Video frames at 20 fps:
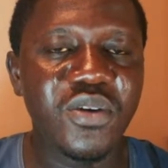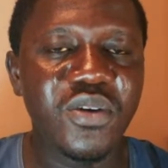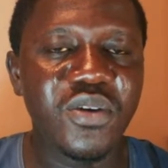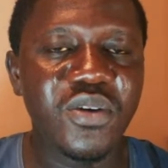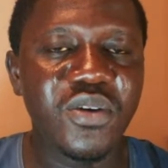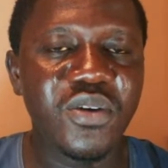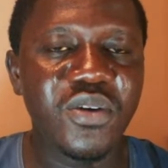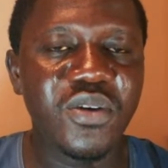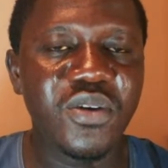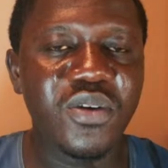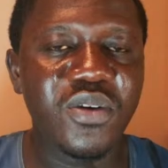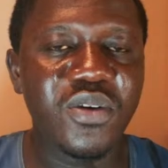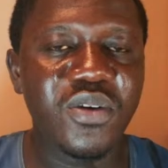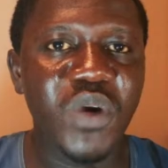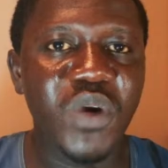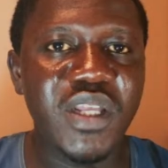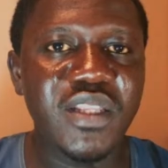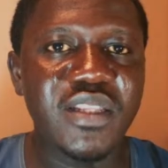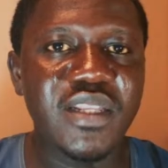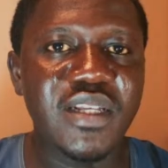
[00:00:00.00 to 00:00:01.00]

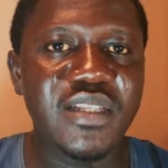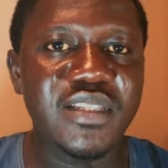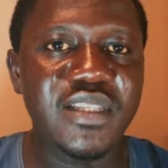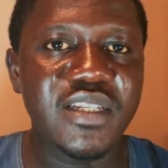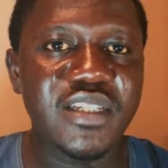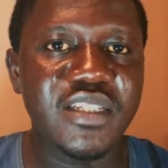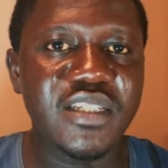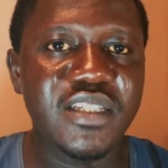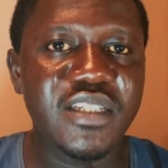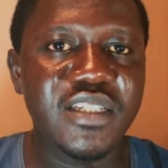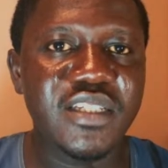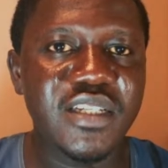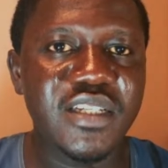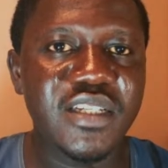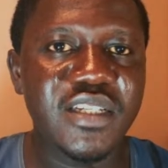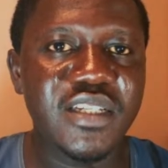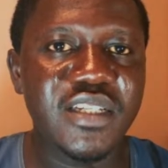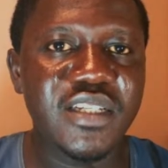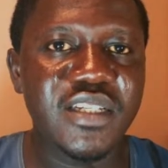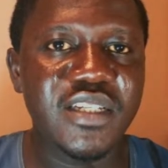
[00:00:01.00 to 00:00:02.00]
When the session is
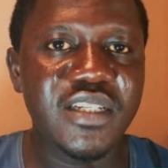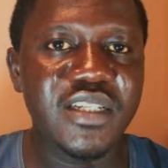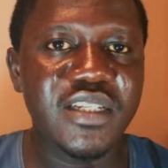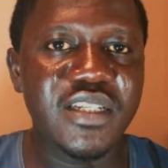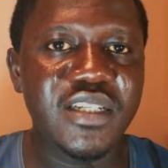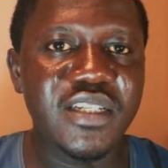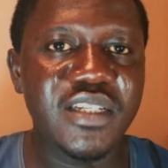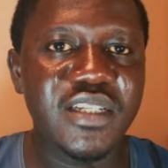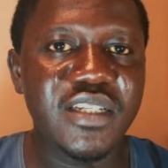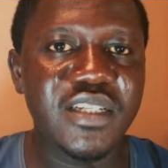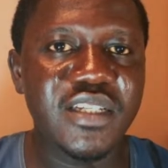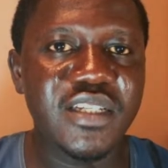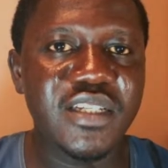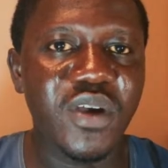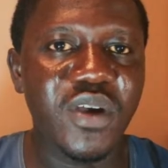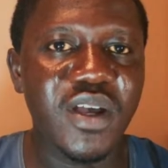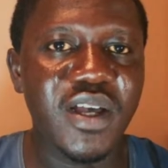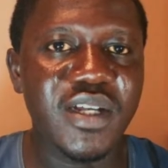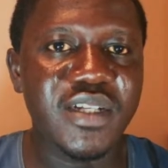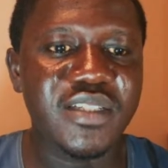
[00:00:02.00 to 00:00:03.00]
live, you can also
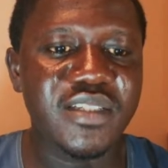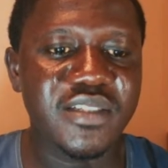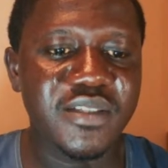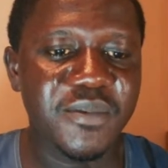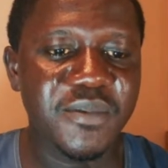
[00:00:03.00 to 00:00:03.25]
ask.